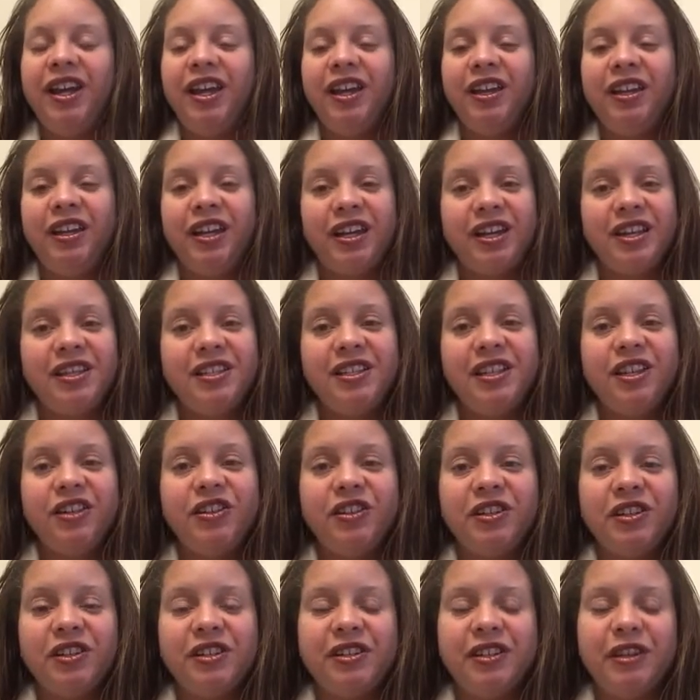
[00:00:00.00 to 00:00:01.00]
And like I said,
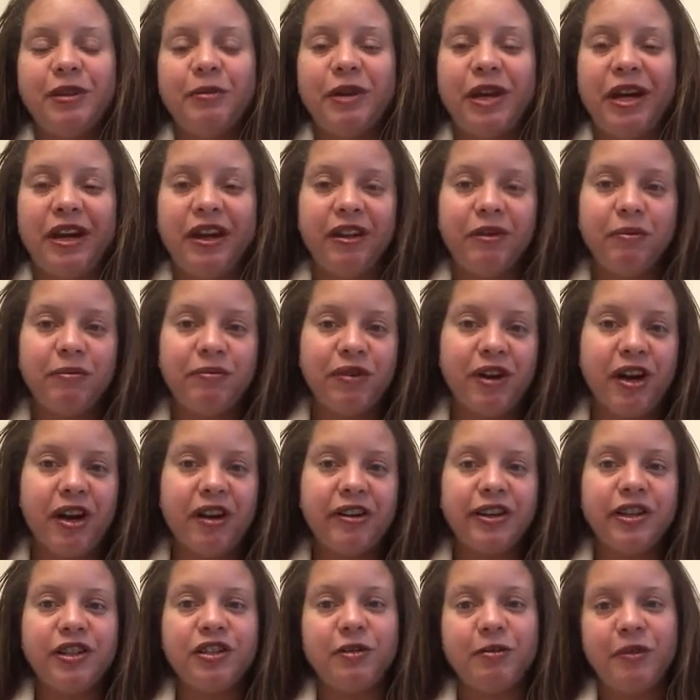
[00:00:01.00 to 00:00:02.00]
you can see my
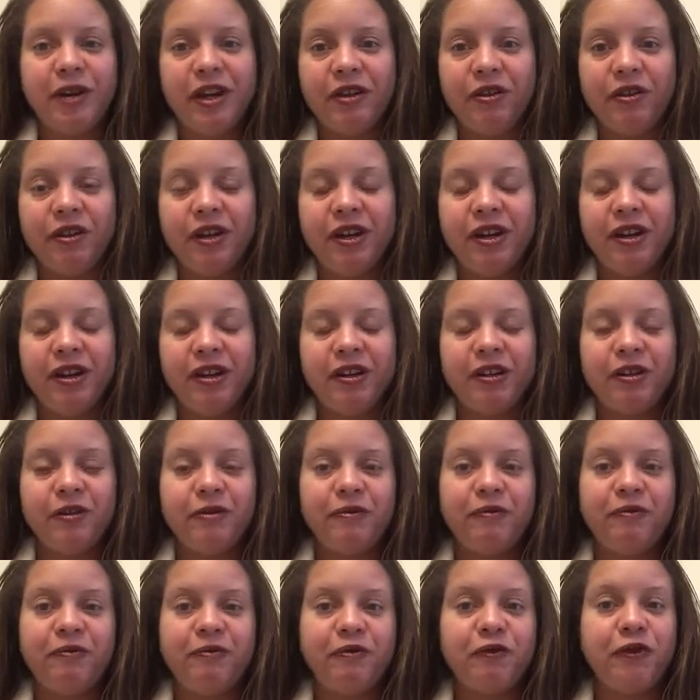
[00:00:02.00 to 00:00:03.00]
progress on my uh,
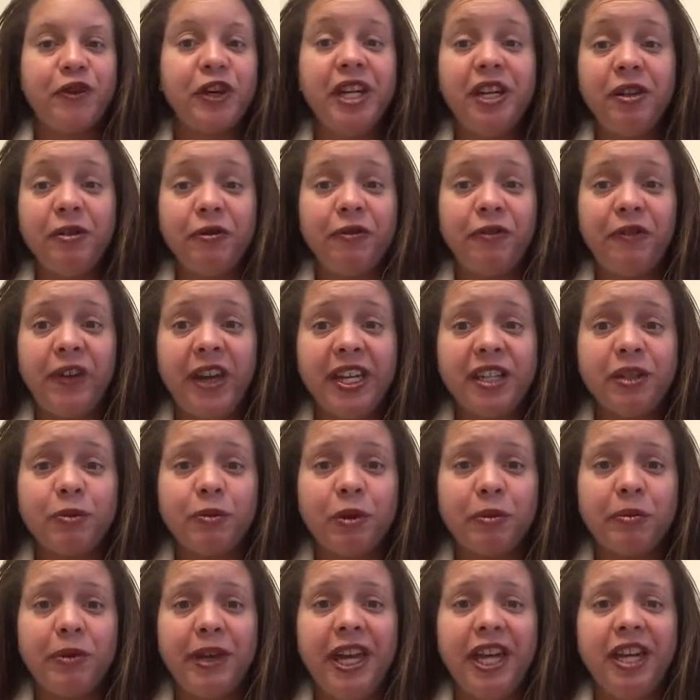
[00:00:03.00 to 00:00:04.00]
free
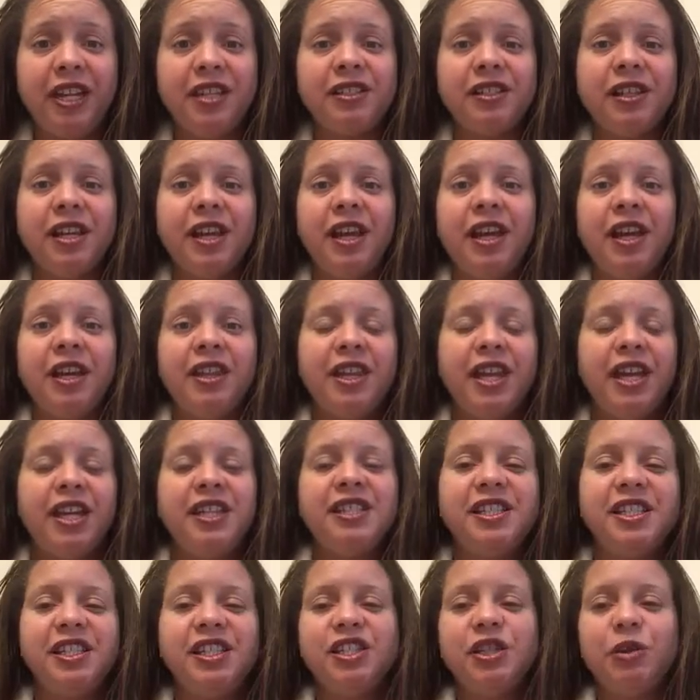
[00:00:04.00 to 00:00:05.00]
Facebook page, the
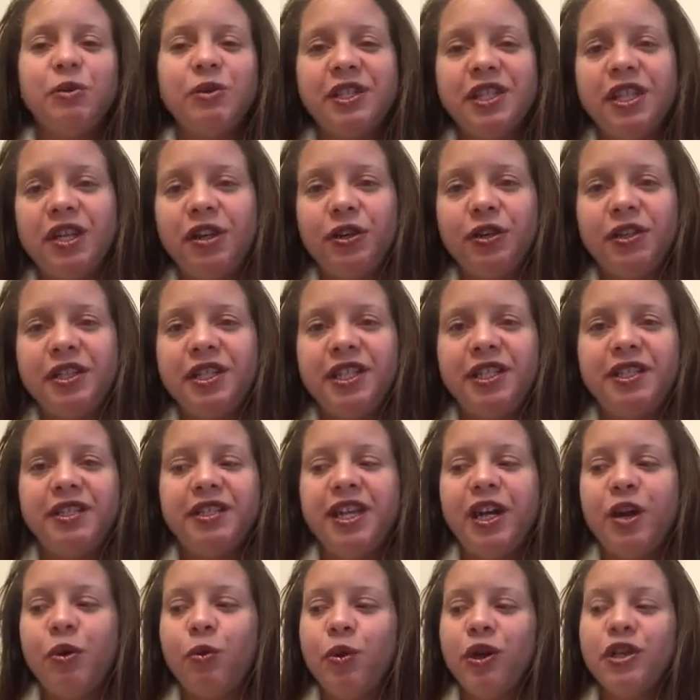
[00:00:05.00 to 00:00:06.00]
HCG with Tanya
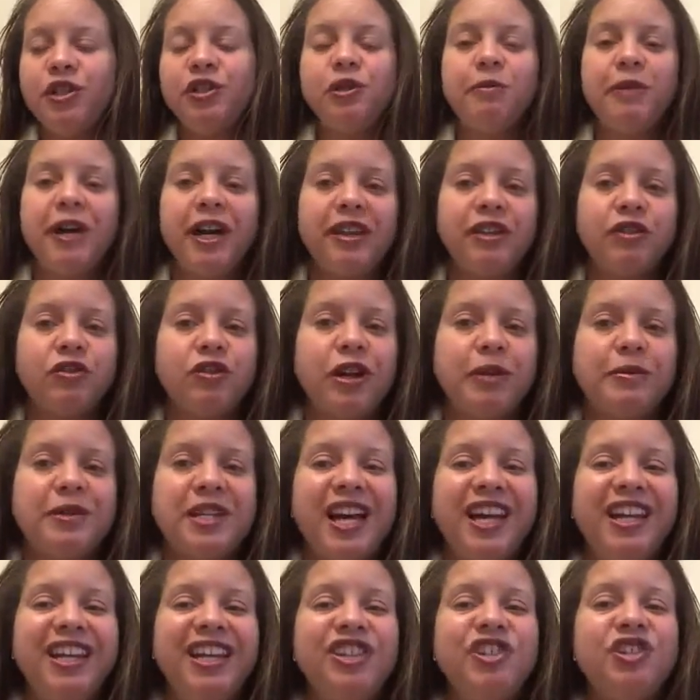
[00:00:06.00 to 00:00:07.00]
Ortiz. Now, once you buy the
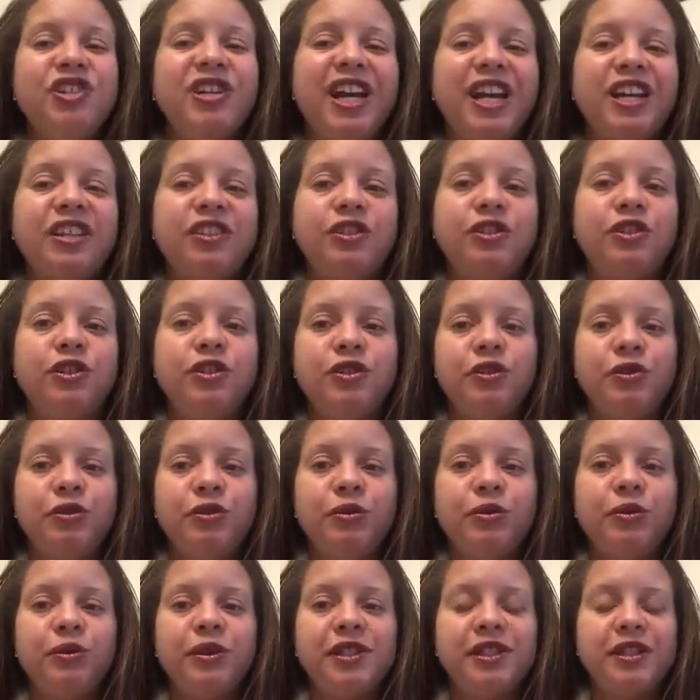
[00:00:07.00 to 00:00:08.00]
drops, I need you guys to
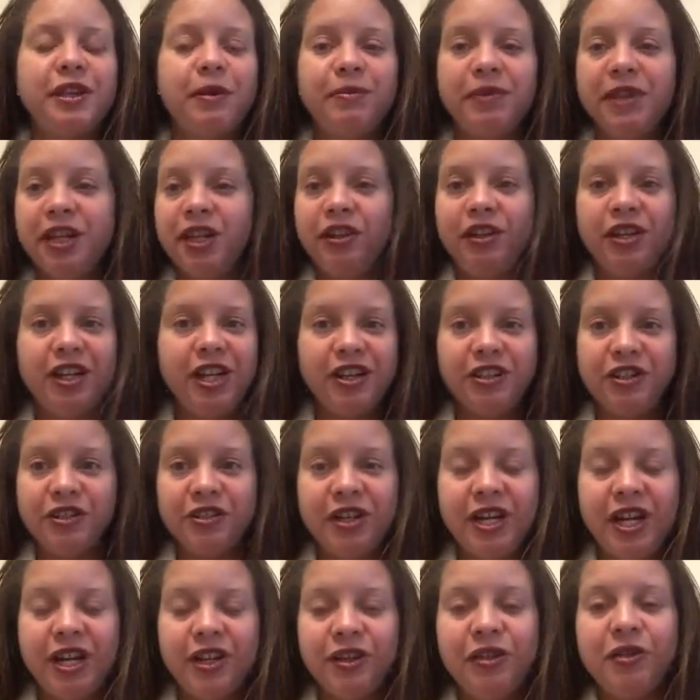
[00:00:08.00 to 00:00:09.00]
do something. You guys
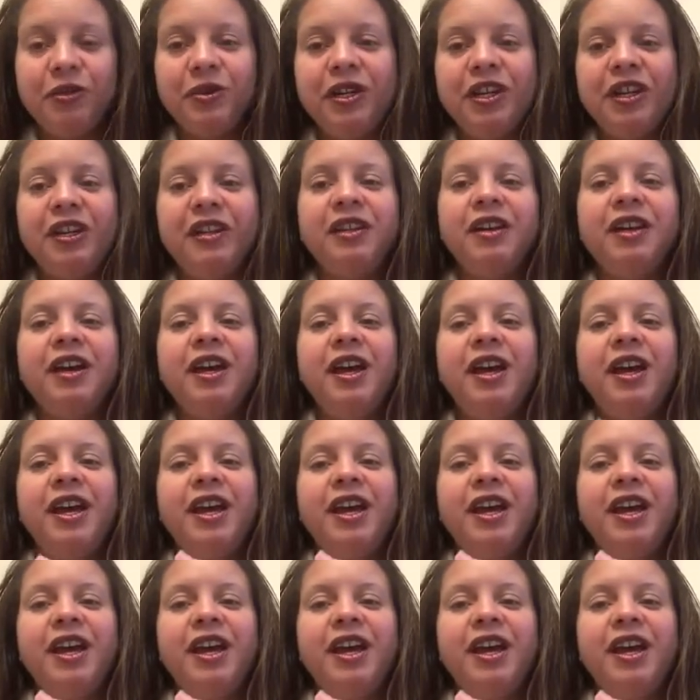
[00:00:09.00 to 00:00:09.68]
are not doing it.